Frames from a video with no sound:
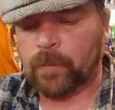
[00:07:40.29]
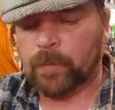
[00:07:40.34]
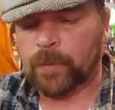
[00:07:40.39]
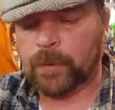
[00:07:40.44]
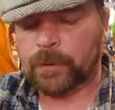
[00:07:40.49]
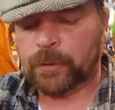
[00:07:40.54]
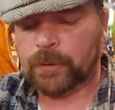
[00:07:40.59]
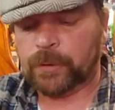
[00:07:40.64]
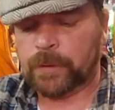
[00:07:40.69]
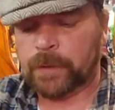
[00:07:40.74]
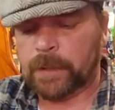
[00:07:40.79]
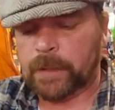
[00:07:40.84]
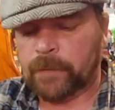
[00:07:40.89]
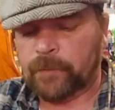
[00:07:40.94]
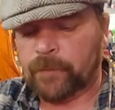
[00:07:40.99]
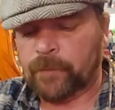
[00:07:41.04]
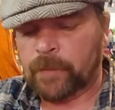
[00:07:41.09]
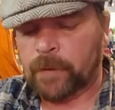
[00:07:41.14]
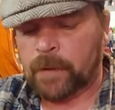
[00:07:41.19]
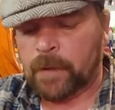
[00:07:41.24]
butcher
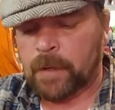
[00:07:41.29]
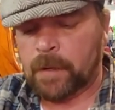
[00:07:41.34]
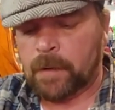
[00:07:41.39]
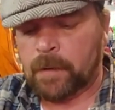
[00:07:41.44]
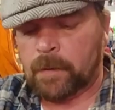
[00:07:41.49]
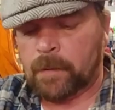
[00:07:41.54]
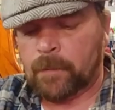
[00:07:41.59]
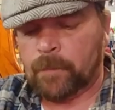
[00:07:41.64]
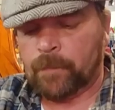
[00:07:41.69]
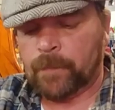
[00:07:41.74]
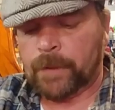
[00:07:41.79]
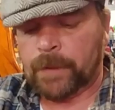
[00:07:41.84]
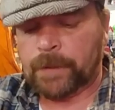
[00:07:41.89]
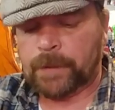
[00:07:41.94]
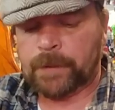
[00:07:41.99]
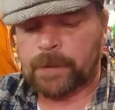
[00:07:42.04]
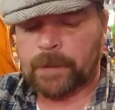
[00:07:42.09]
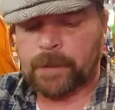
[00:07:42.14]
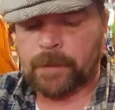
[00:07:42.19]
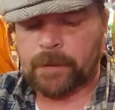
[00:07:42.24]
knife.
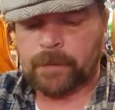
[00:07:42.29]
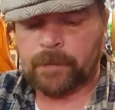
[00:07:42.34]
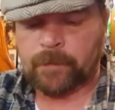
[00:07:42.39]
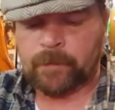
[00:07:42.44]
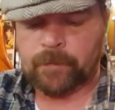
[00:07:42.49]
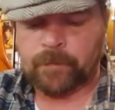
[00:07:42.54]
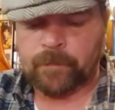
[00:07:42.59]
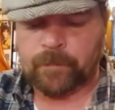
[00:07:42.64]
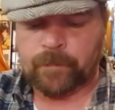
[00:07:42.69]
And uh,